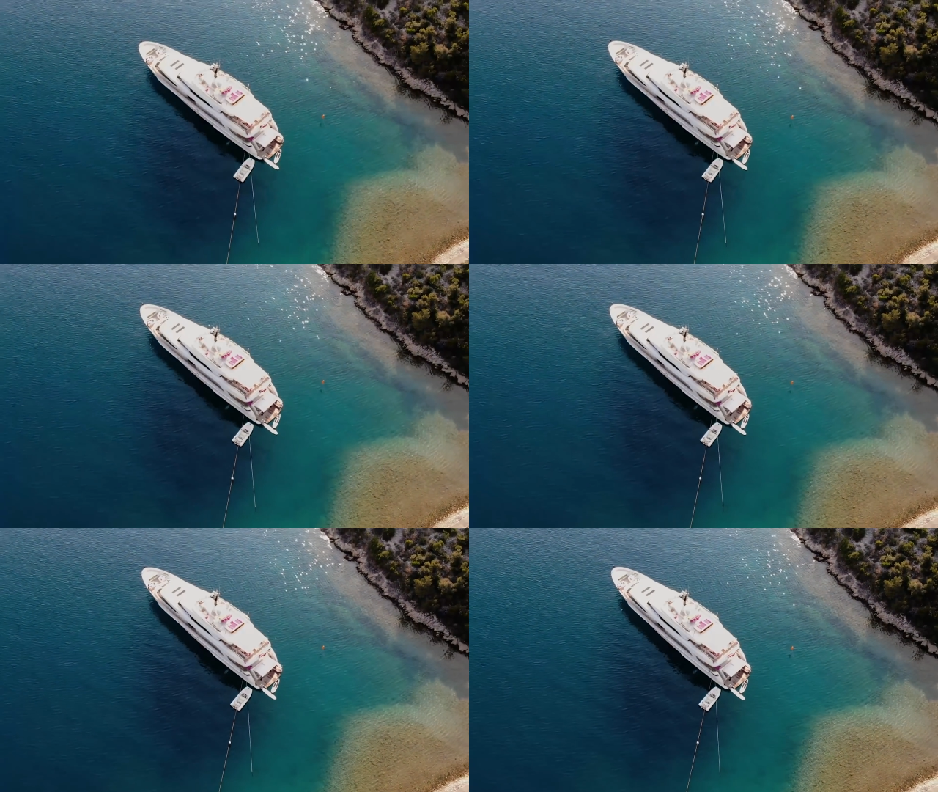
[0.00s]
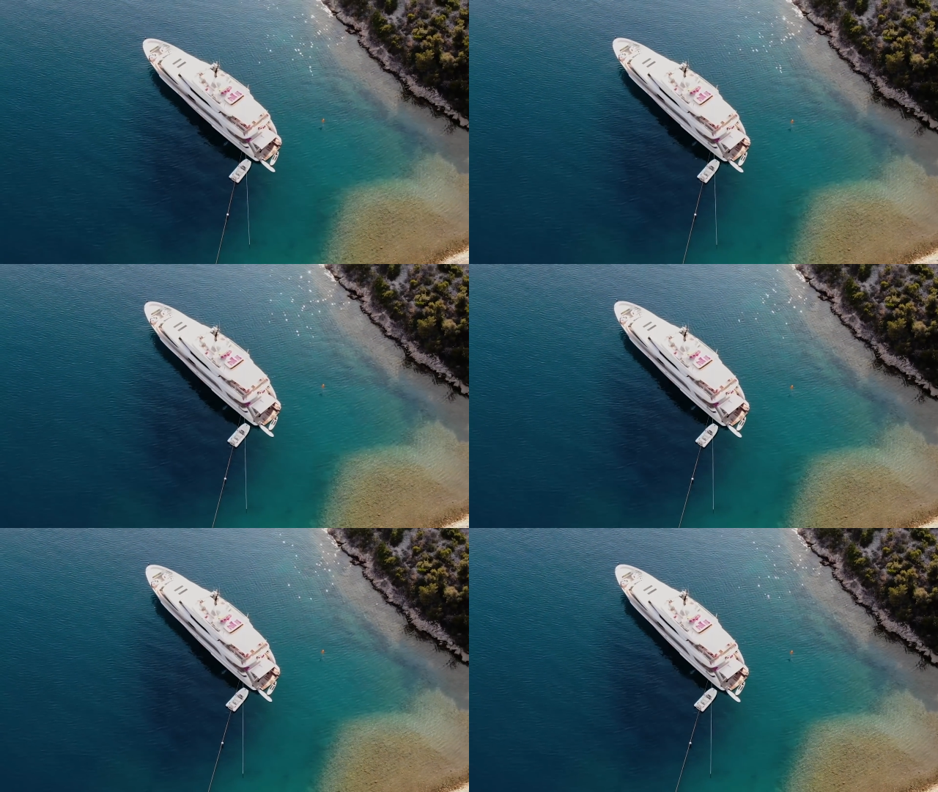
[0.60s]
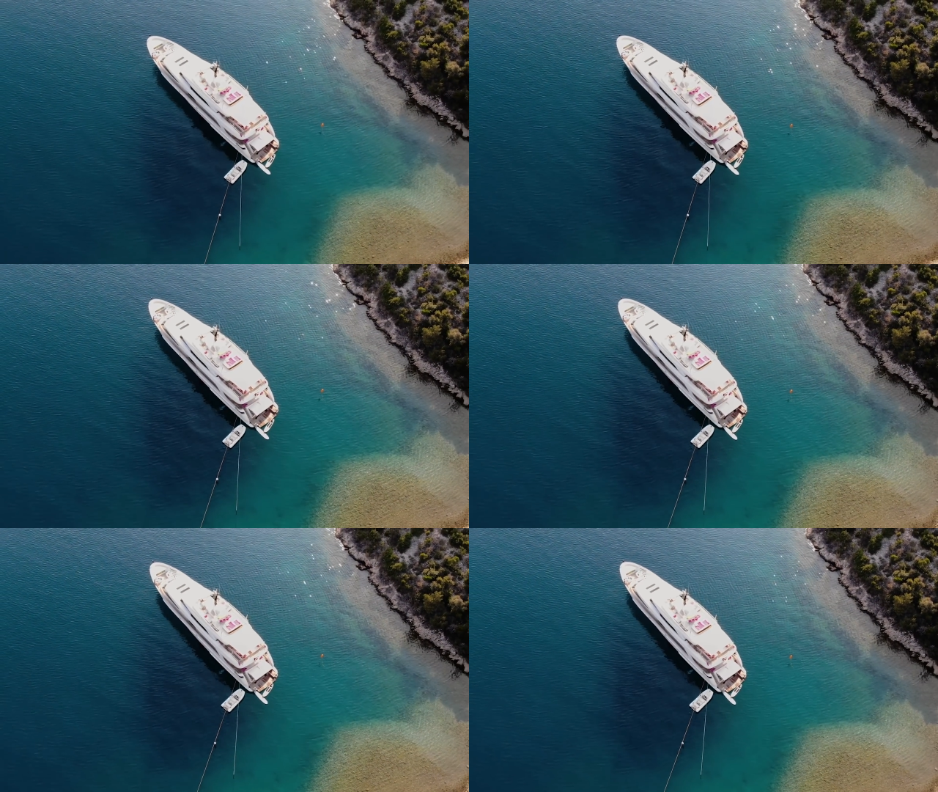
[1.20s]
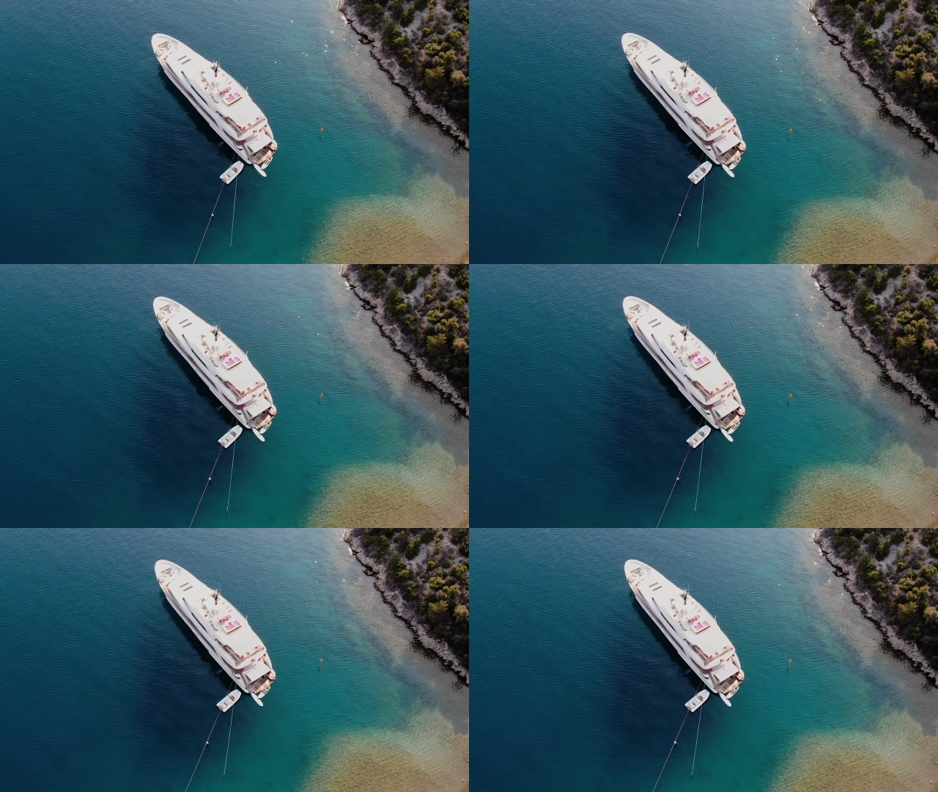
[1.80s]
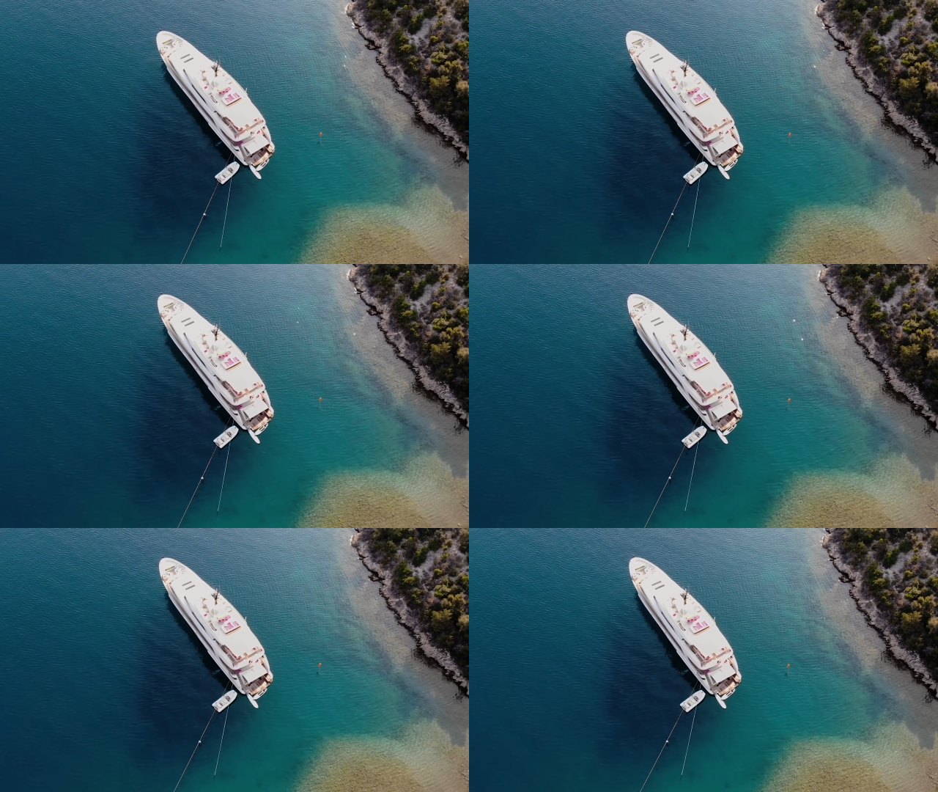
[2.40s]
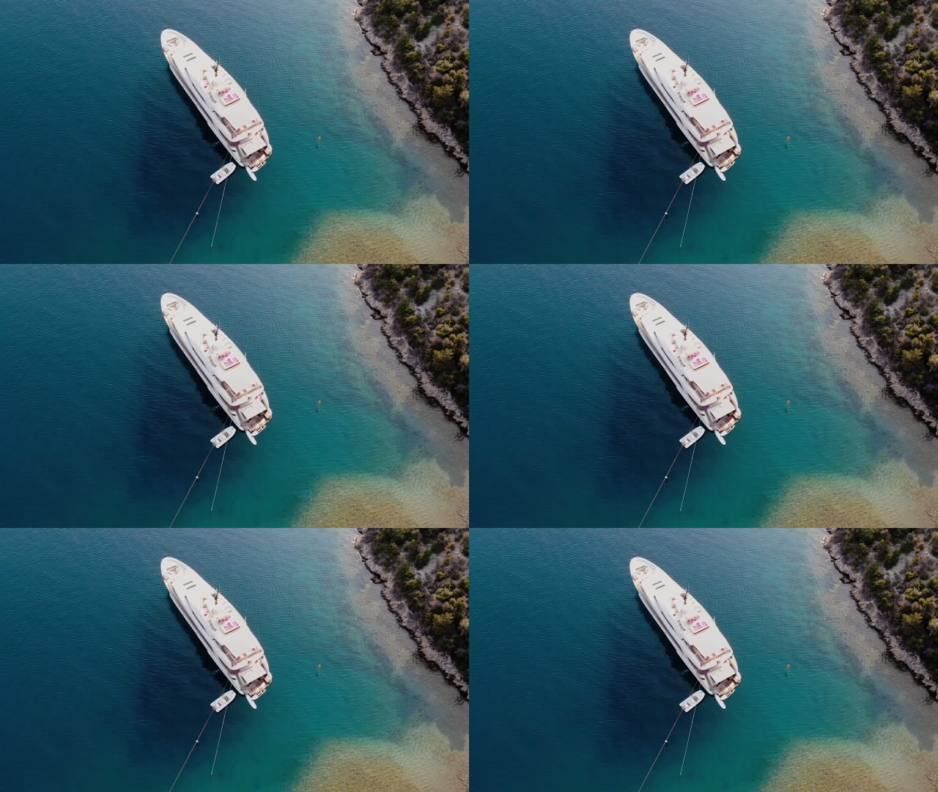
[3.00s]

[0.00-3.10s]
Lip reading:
Nobody's mouth can be seen.